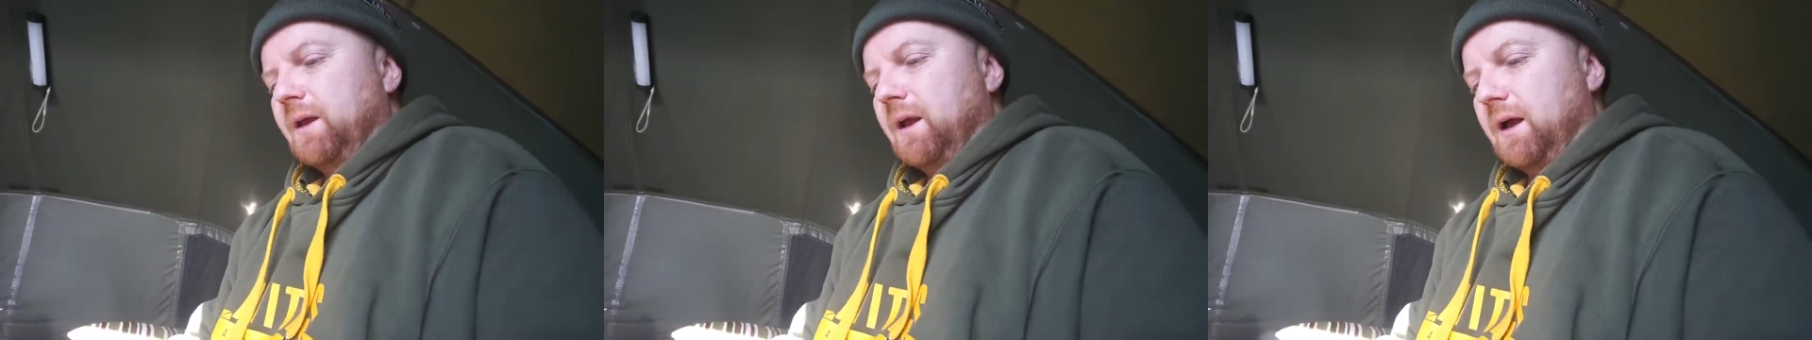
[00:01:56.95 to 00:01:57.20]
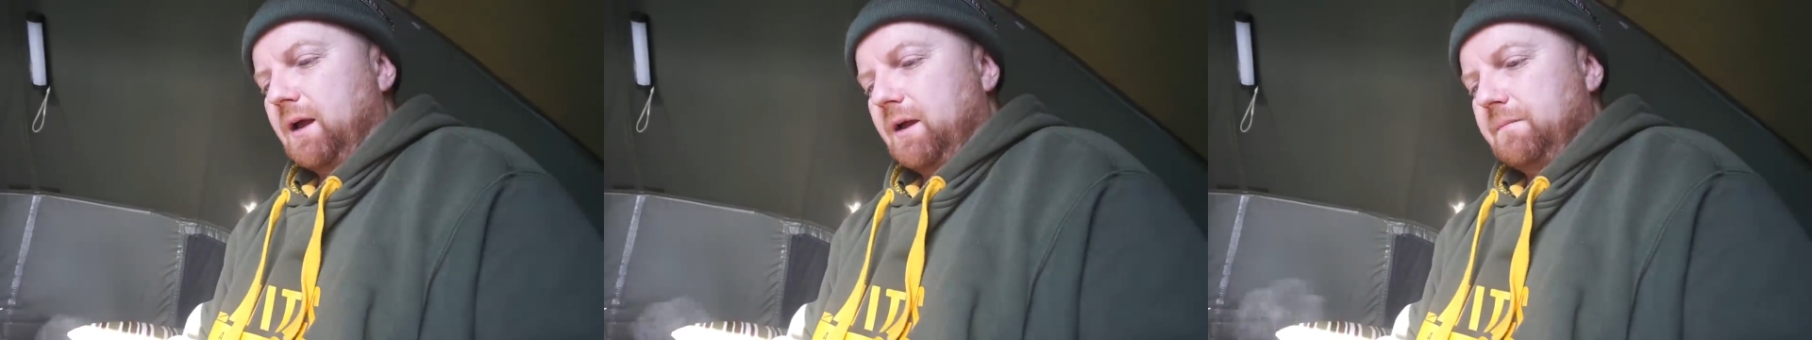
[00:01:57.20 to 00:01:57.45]

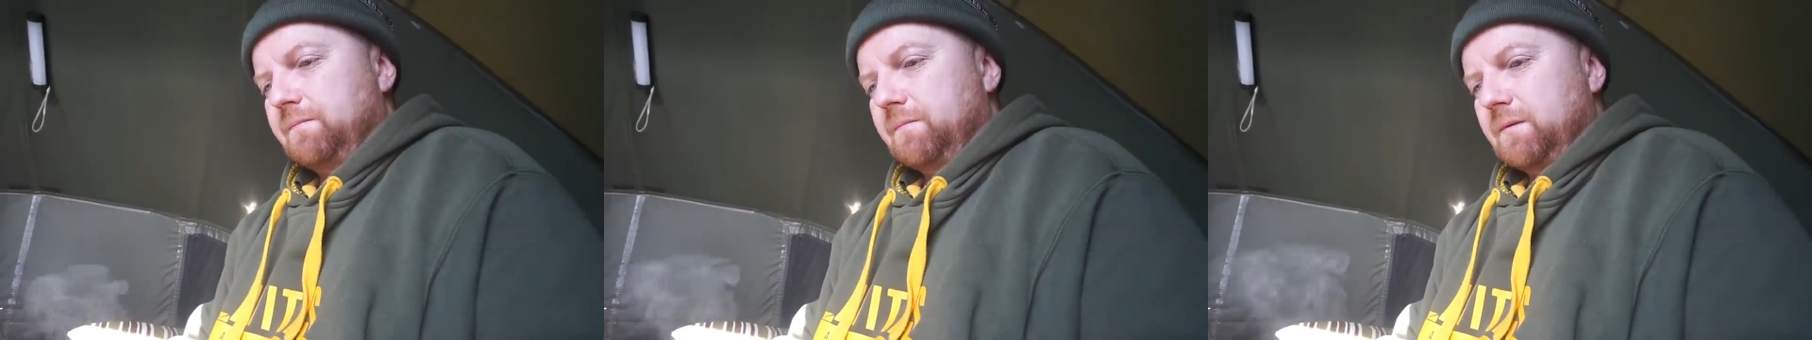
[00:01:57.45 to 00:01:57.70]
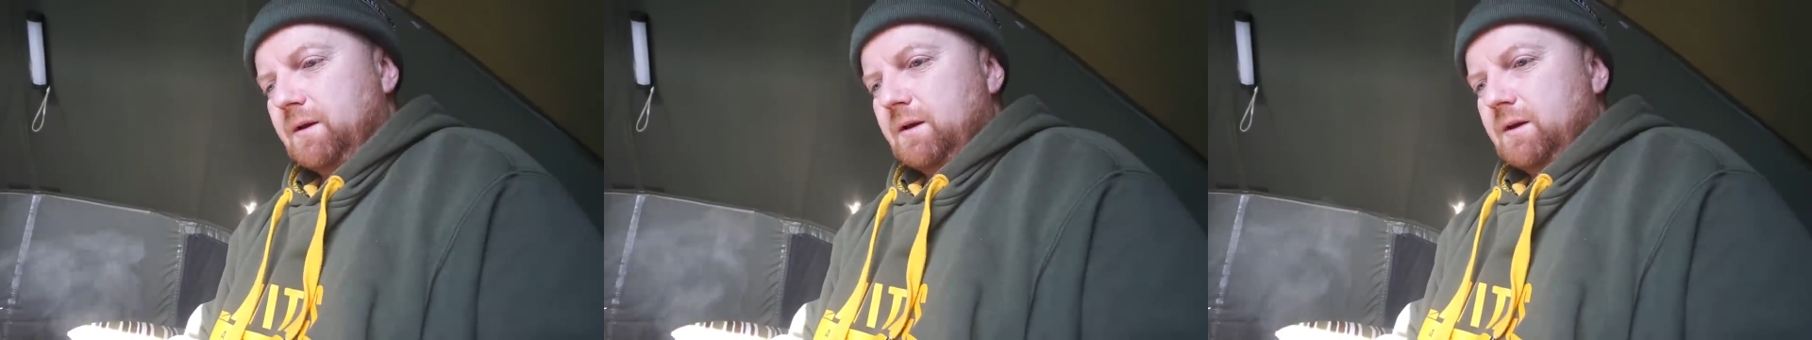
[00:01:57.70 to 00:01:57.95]
Um,
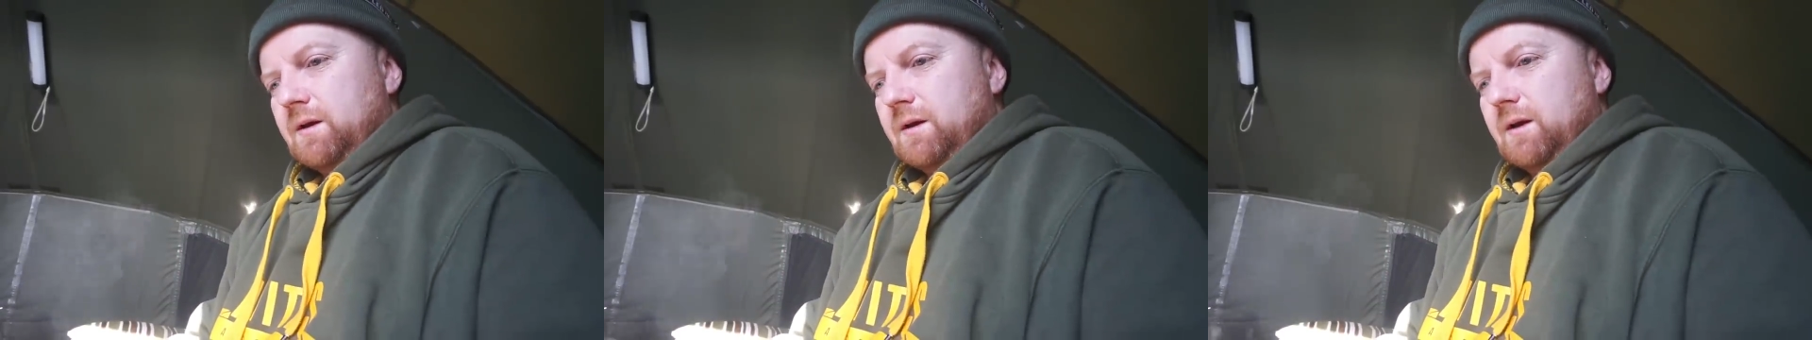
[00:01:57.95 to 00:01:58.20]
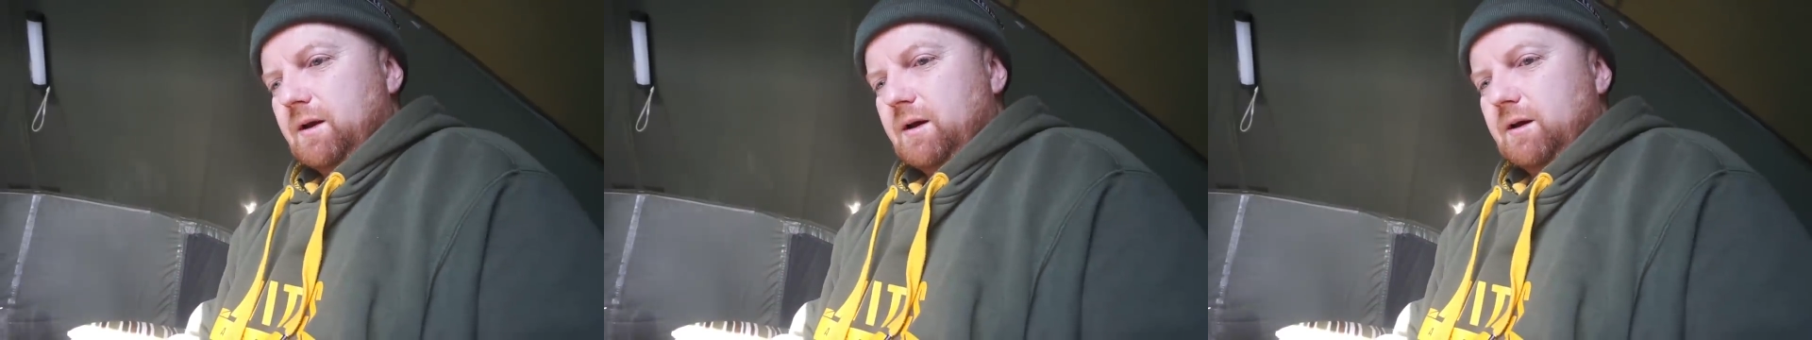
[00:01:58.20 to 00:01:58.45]

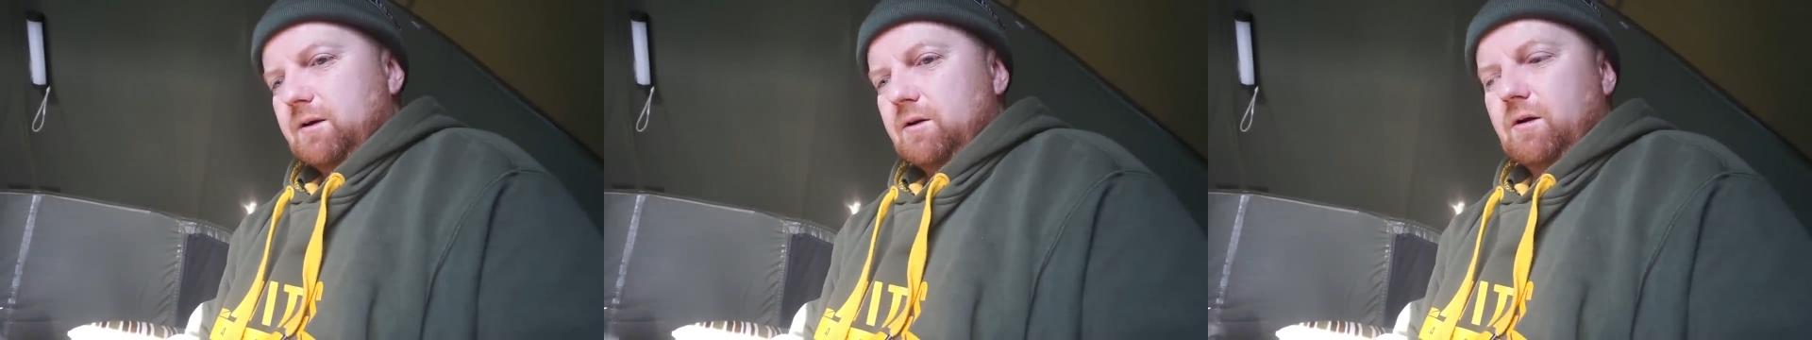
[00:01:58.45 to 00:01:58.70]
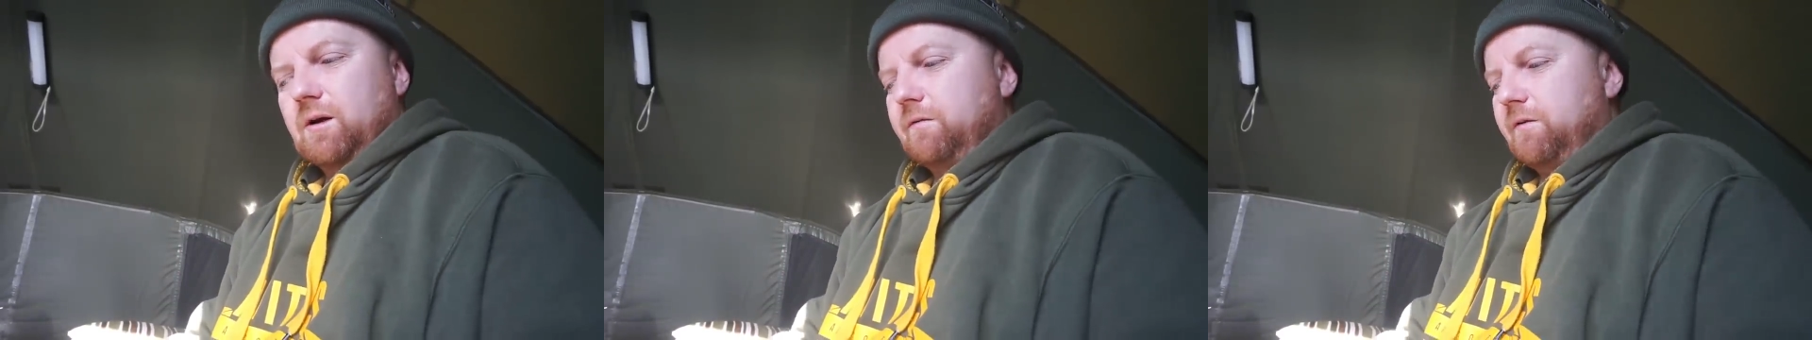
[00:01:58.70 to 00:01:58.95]
and I
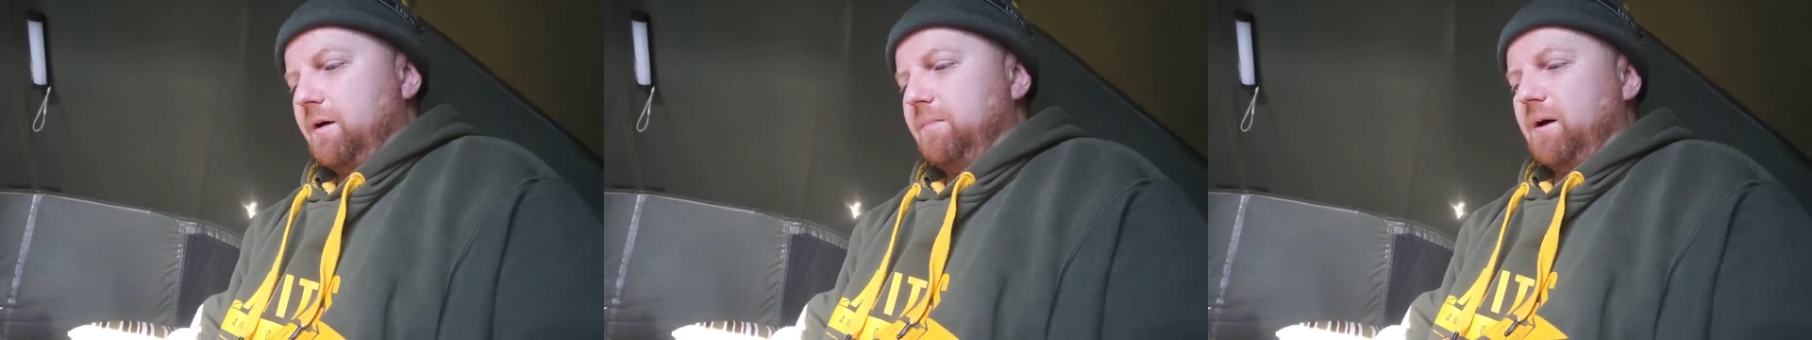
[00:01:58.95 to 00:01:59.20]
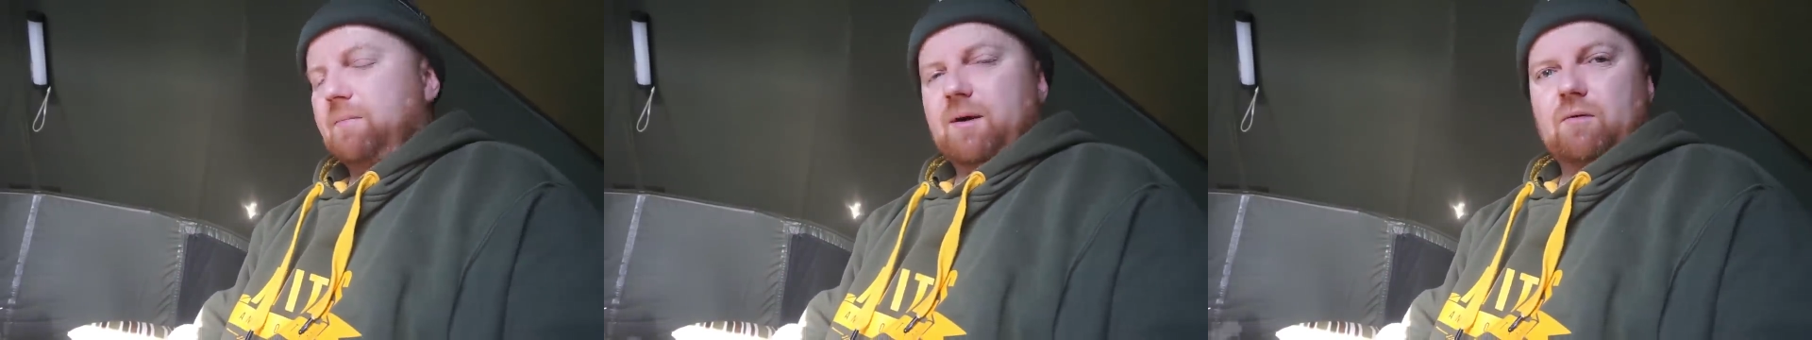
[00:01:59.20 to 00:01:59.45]
know a fair
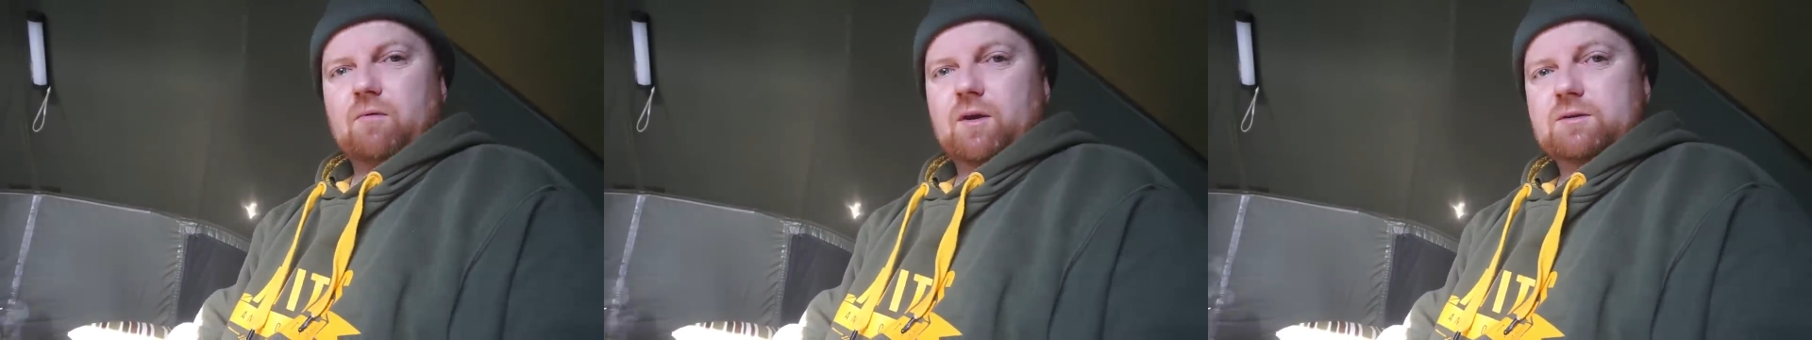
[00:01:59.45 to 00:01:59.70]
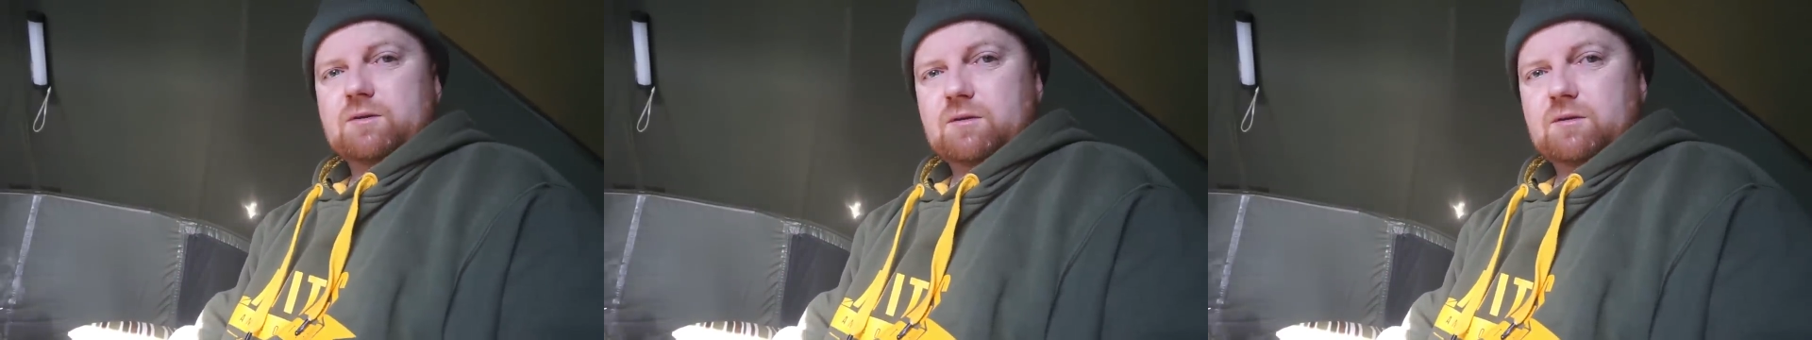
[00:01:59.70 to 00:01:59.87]
bit about rods.